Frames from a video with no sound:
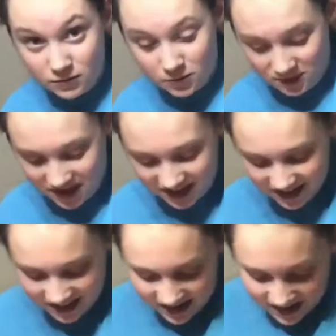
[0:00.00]
Oops.
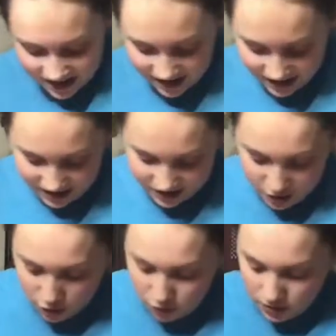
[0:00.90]
And
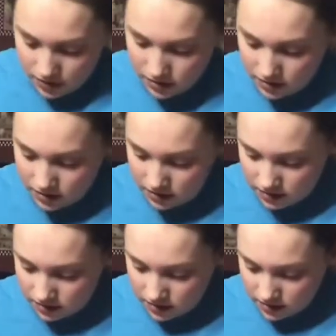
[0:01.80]
2.
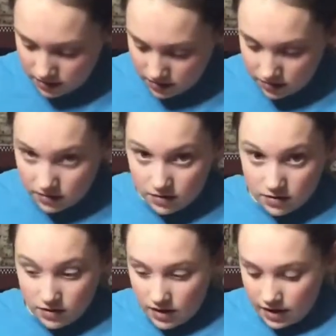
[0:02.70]

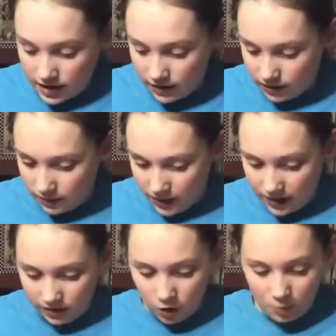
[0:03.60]
I only
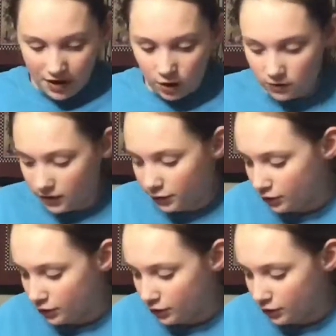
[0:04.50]
went a little bit over,